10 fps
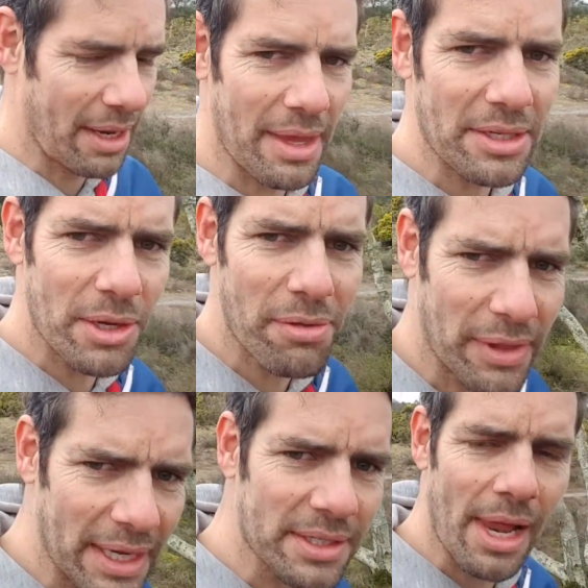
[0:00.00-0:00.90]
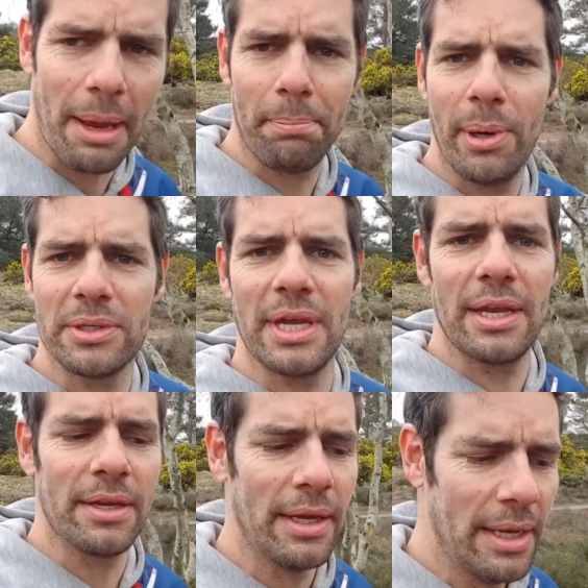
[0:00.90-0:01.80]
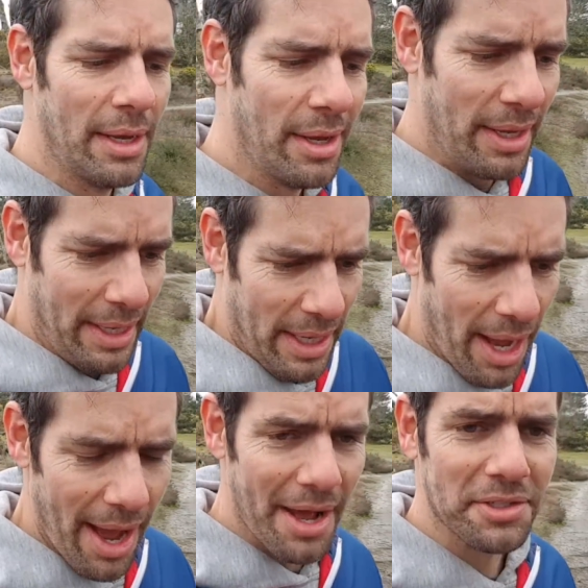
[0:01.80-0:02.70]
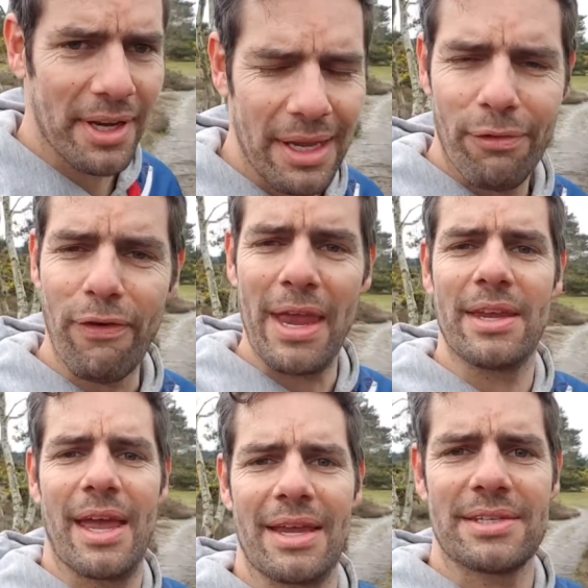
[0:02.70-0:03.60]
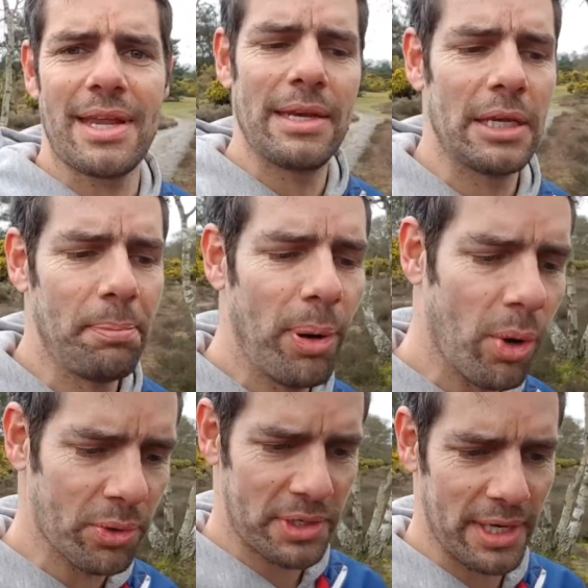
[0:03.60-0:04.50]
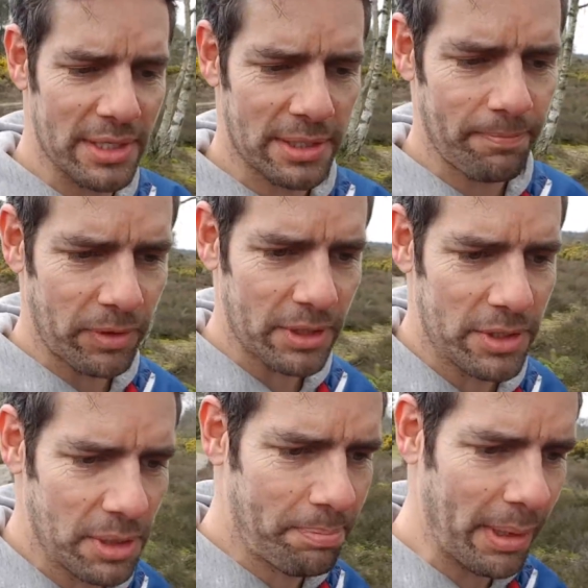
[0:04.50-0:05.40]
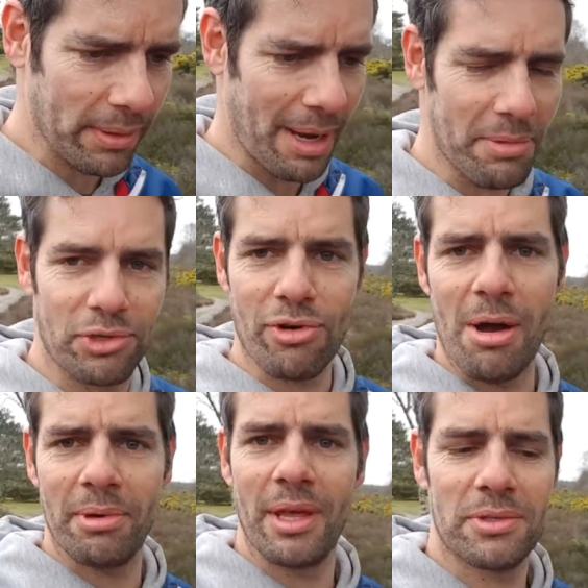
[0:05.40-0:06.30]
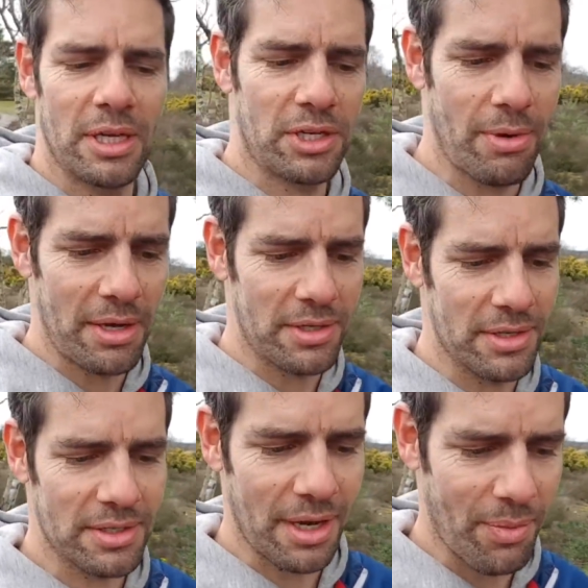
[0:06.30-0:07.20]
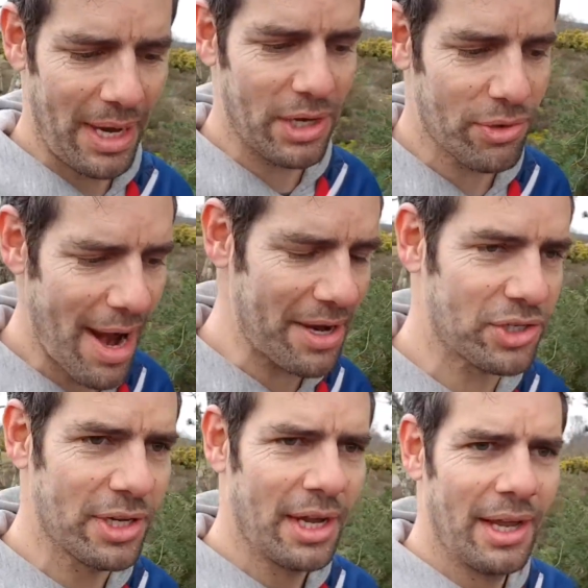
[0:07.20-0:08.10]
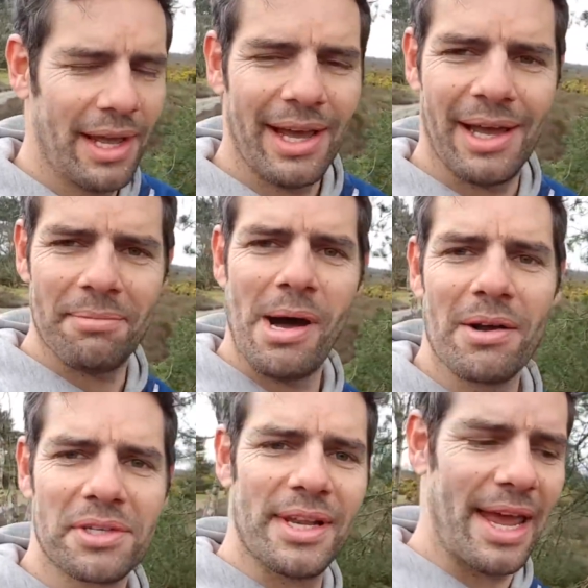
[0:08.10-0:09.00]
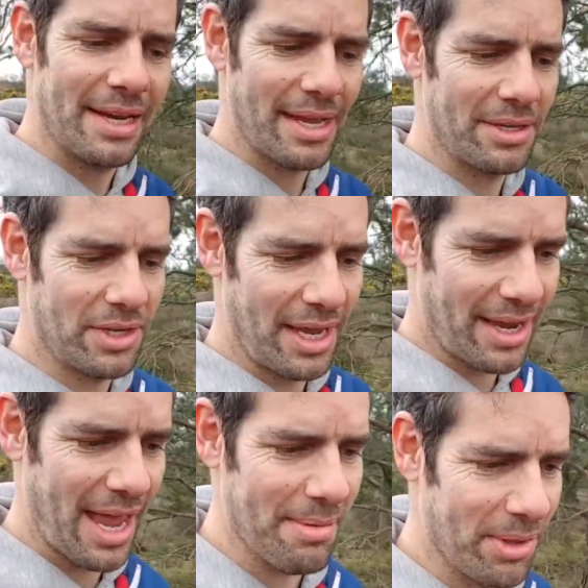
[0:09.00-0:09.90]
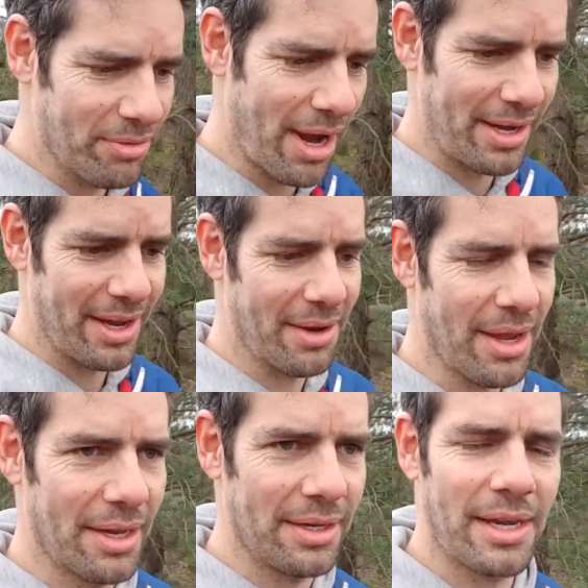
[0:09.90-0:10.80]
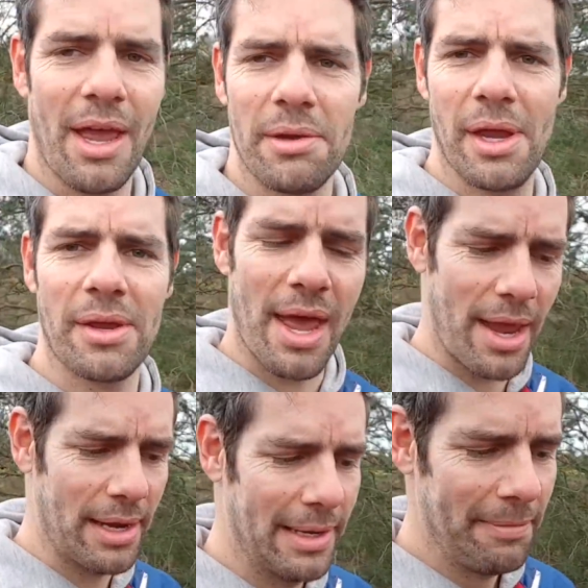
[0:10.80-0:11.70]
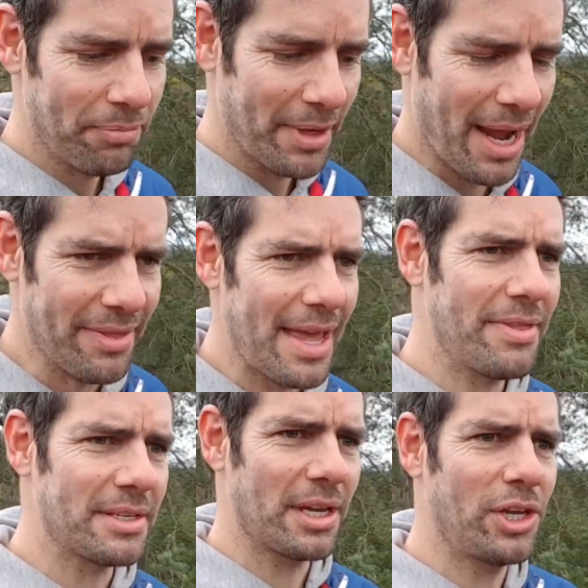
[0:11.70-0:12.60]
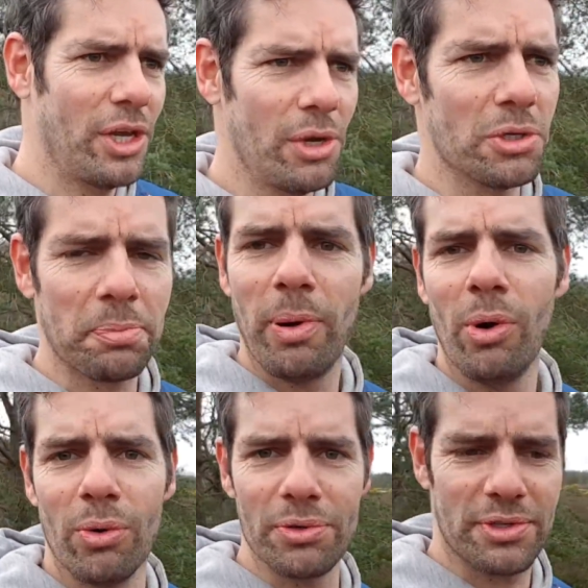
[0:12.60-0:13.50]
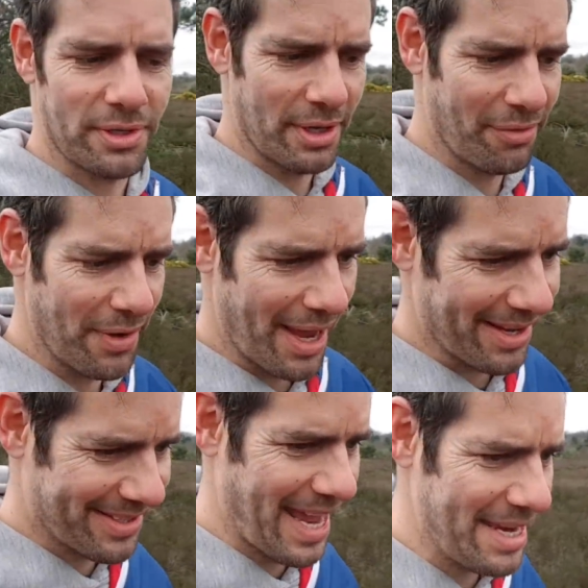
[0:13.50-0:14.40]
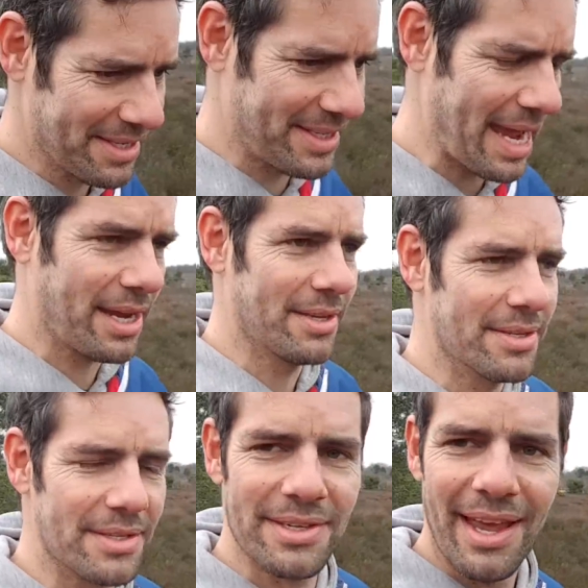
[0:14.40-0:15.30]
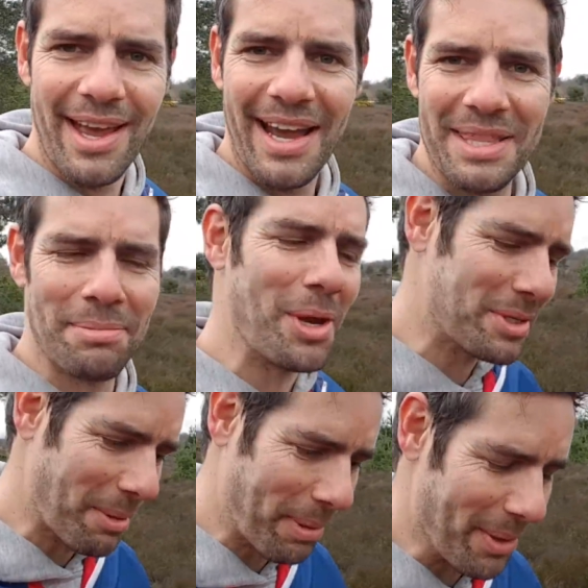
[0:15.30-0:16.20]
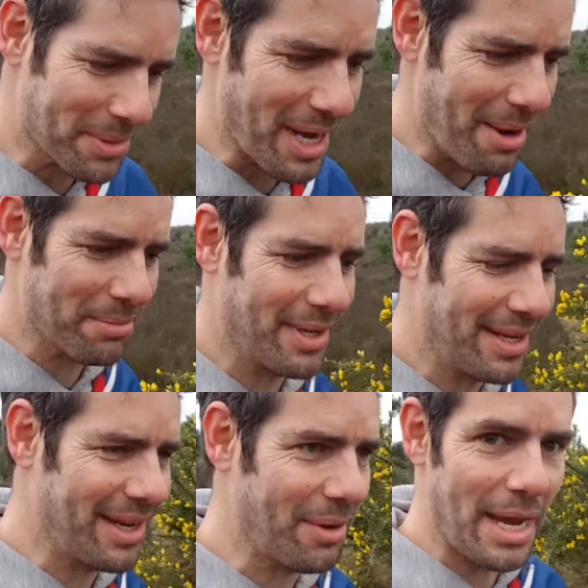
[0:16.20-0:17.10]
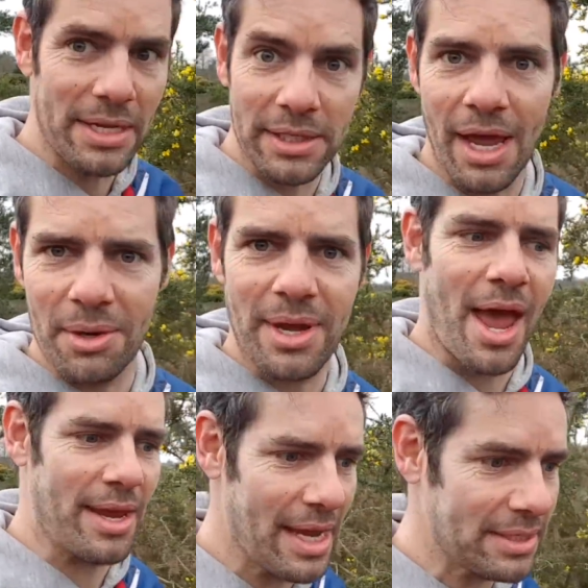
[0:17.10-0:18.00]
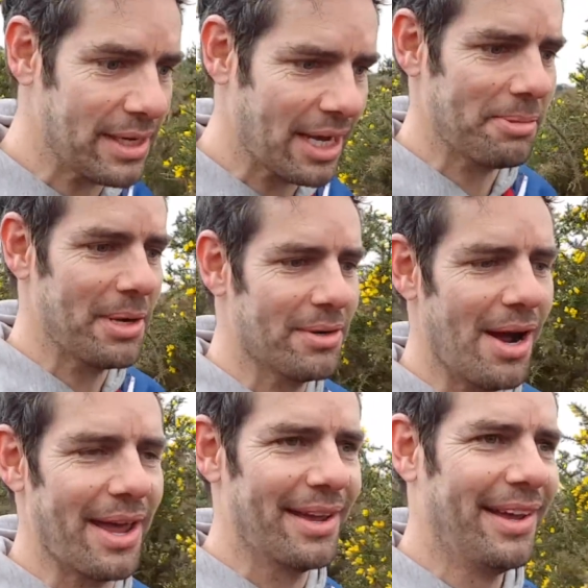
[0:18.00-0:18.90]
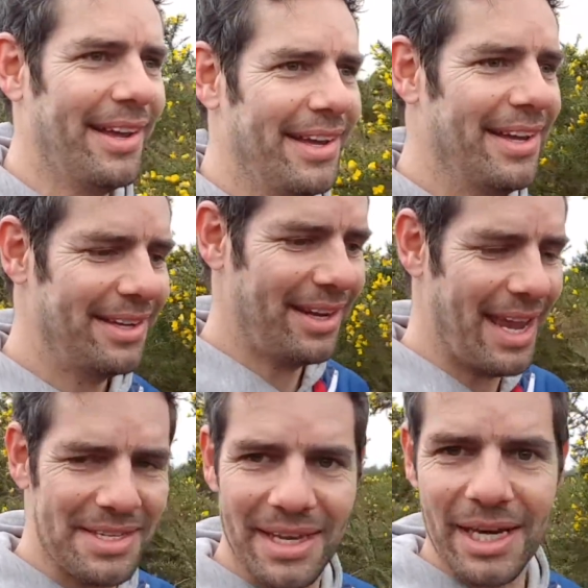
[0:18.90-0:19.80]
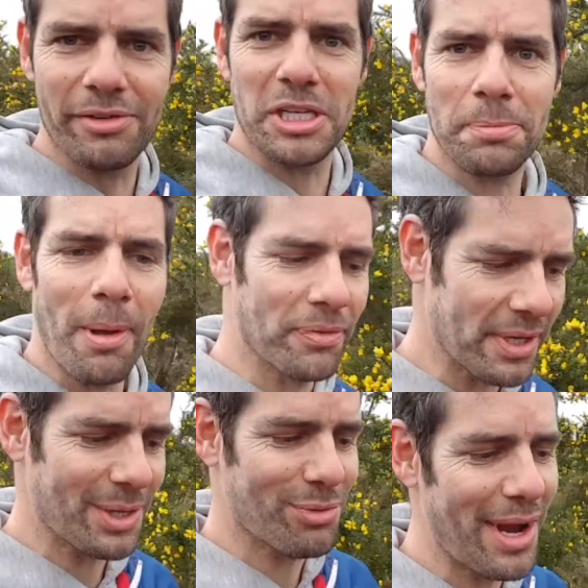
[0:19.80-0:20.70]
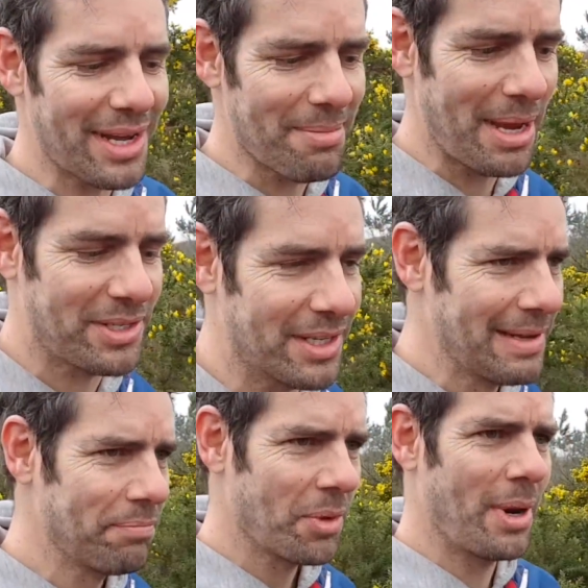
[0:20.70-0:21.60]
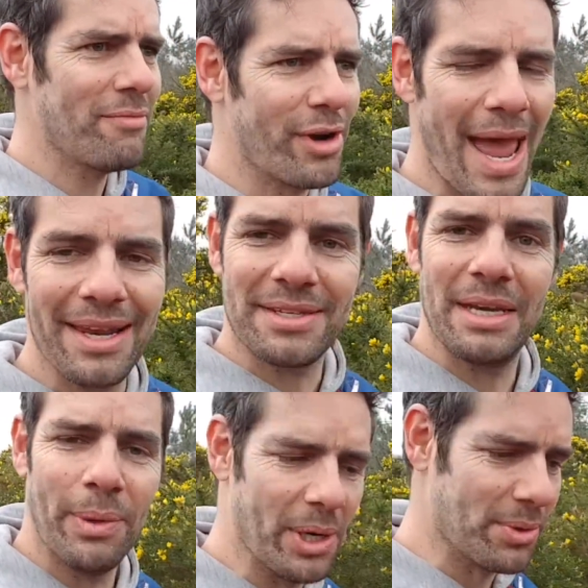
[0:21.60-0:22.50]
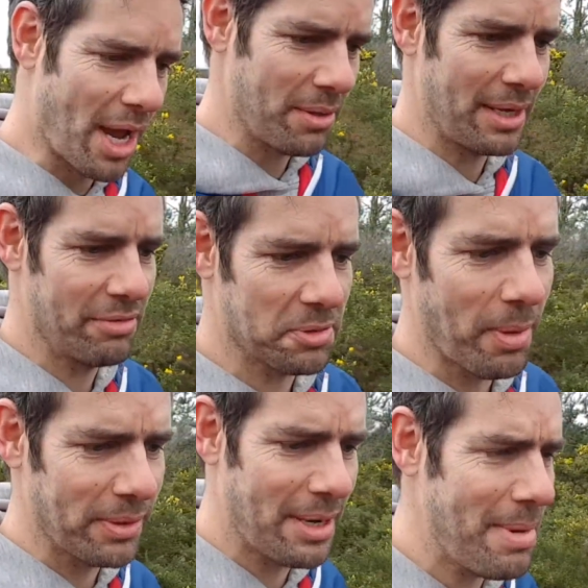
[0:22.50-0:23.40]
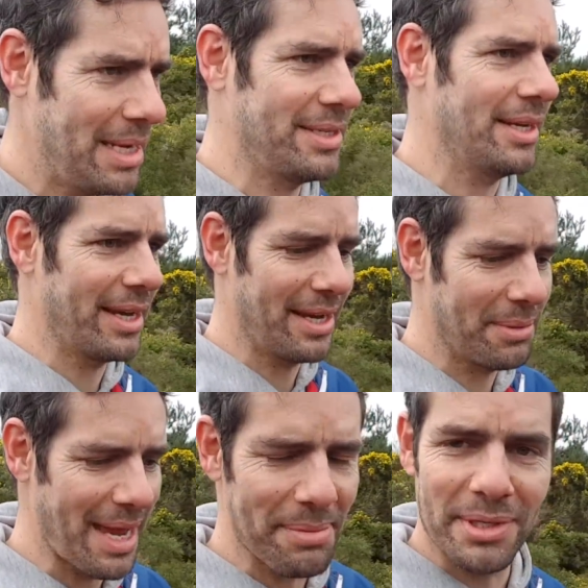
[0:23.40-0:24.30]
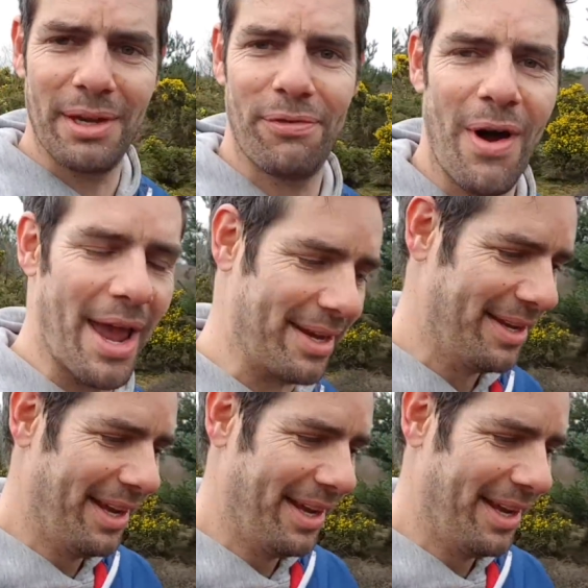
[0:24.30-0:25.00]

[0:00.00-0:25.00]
They do things like put in utterly fake extended pauses to build up the drama of those situations. So when he crashed, Mark Slade, the engineer, came on the radio going, "Nico, you okay?" And then there's a huge pause of like 10 seconds and the music builds up. Is he okay? Is he going to be all right? Is he going to respond to this radio message? Well, in reality, we all know that he responded immediately and it was absolutely fine.